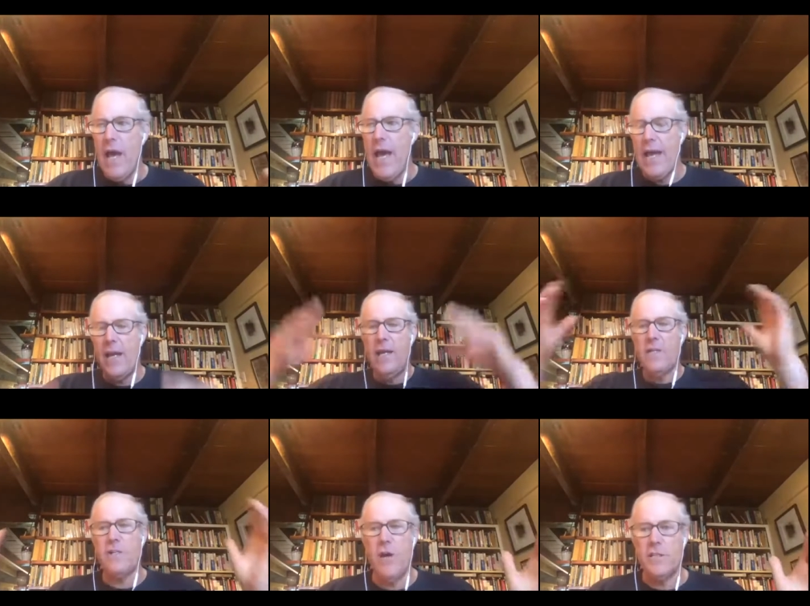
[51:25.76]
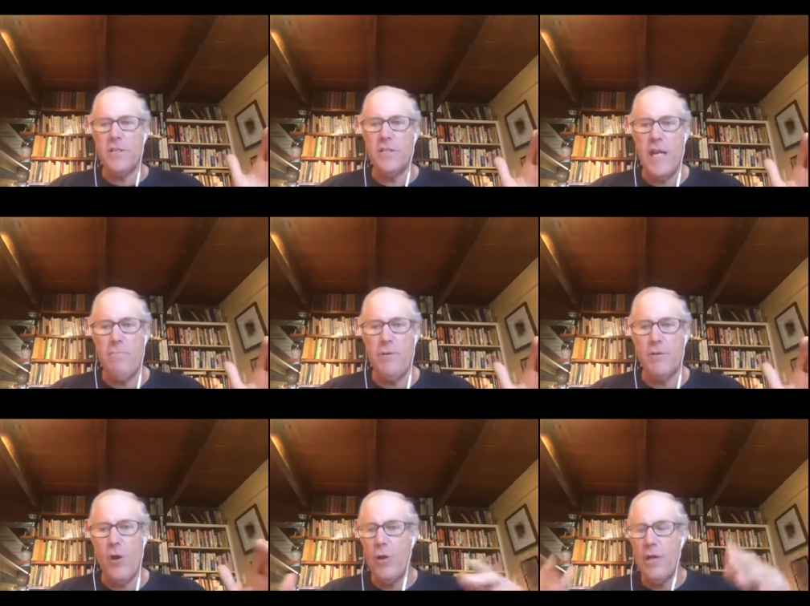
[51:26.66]
And it doesn't cost us any
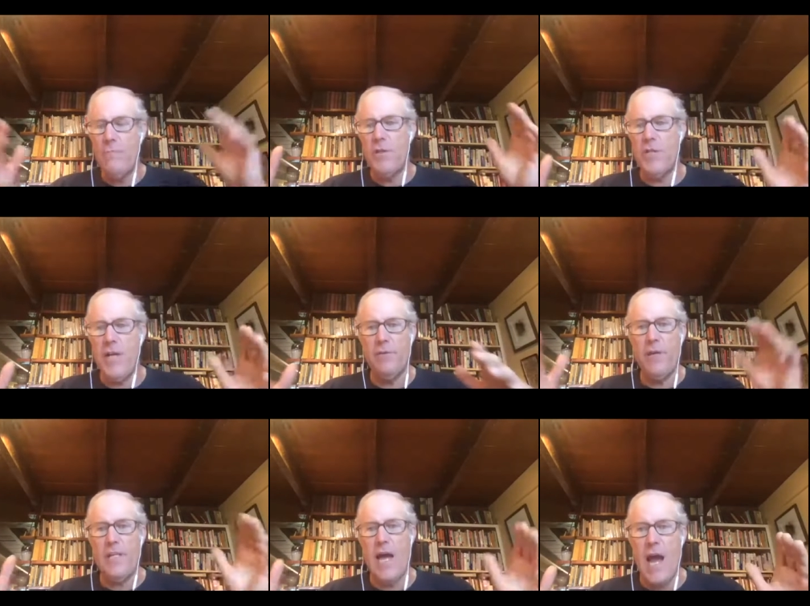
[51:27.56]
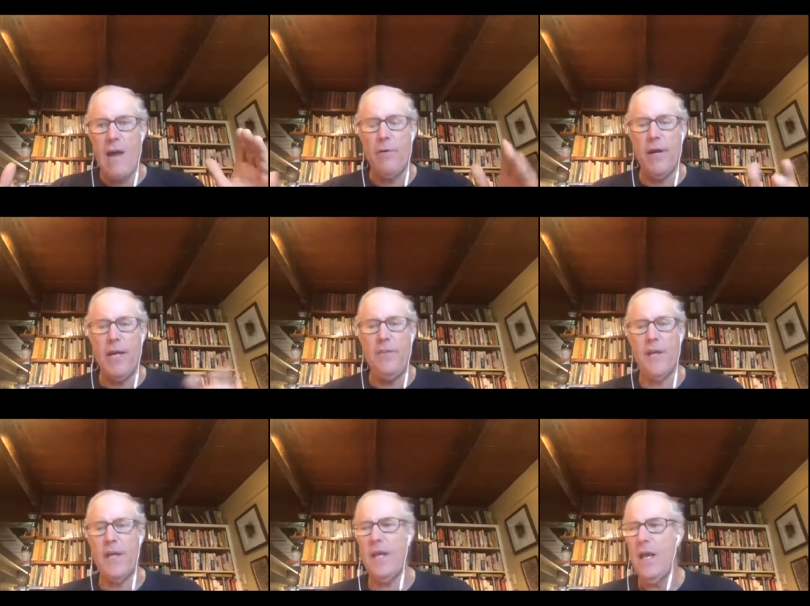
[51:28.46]
petroleum, machinery, time, or
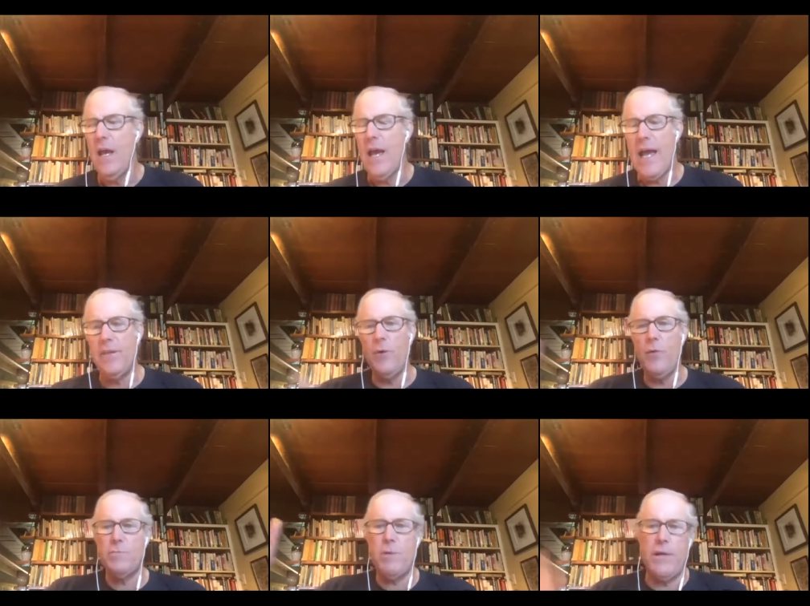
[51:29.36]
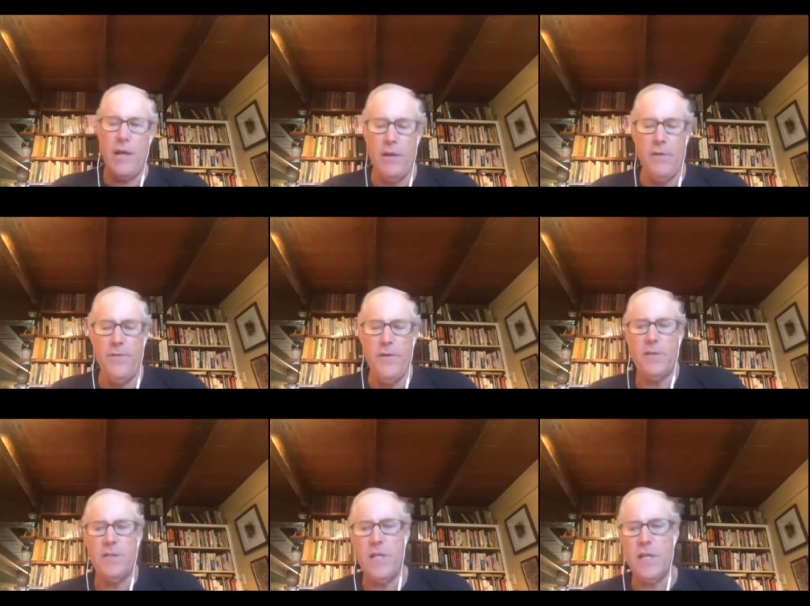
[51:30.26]
anything. And then we spread that on the fields
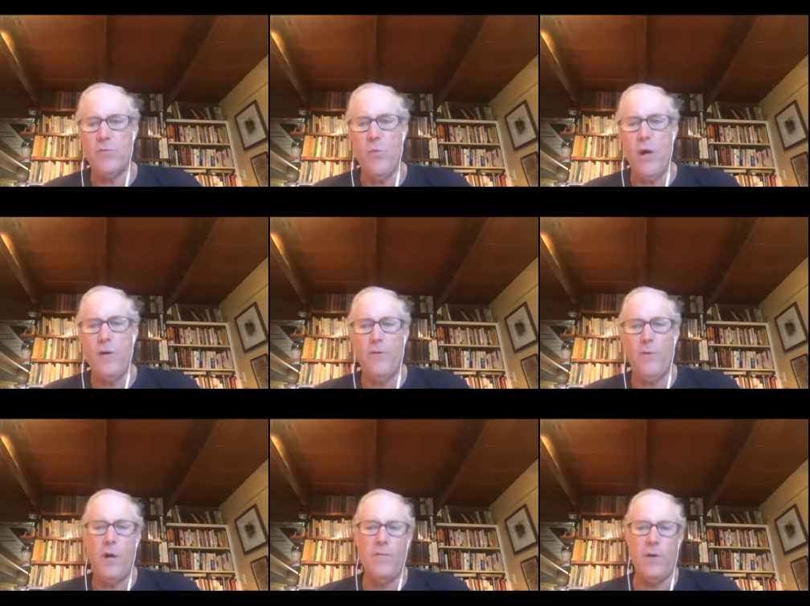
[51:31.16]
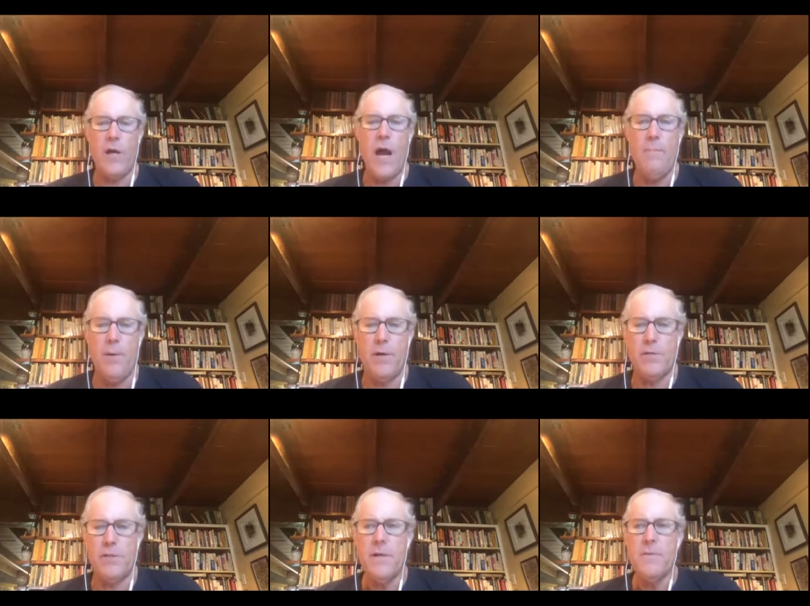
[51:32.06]
as, as wonderful, wonderful
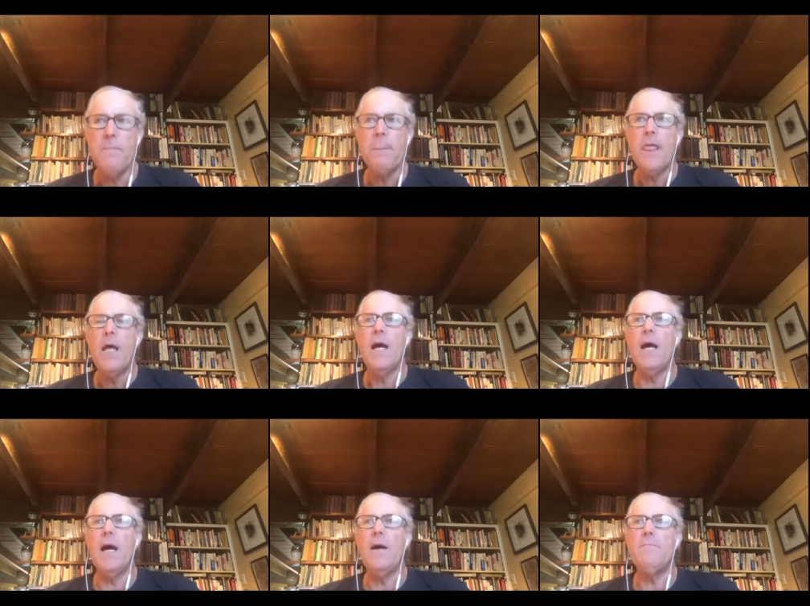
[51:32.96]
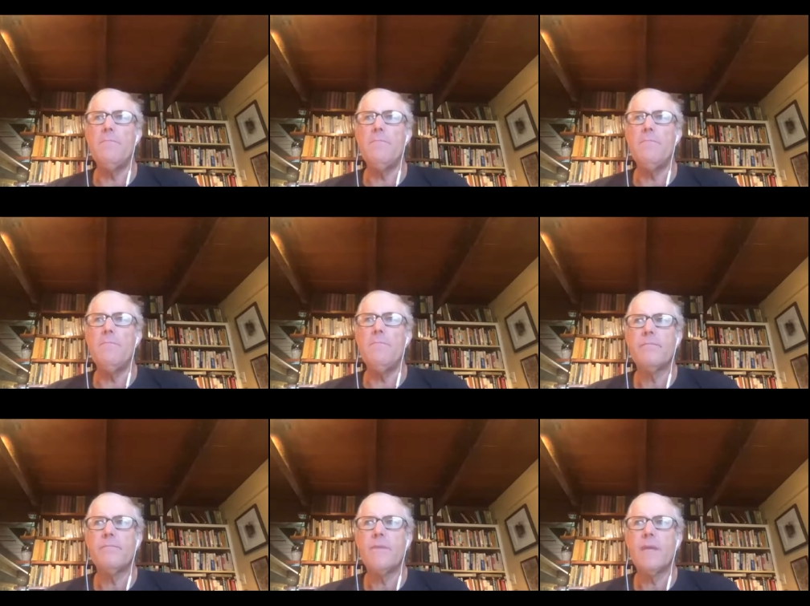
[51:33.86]
compost um,
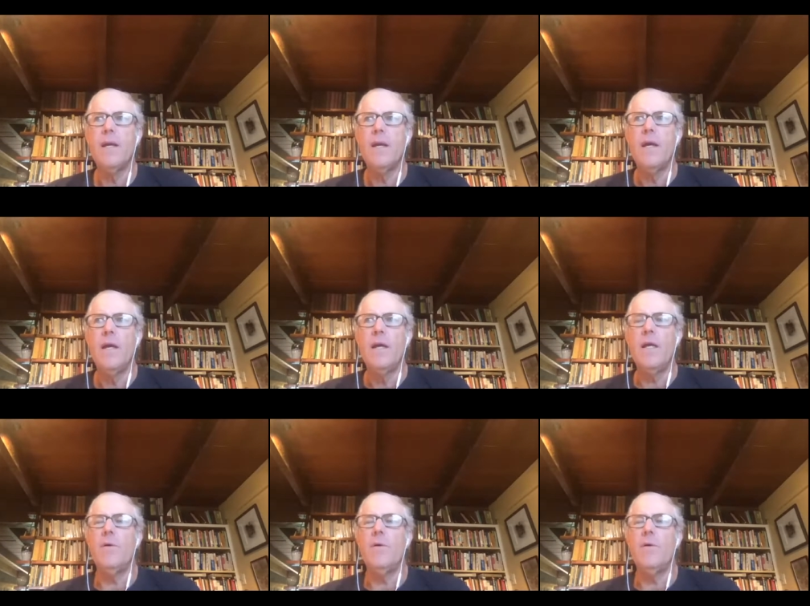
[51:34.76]
you know,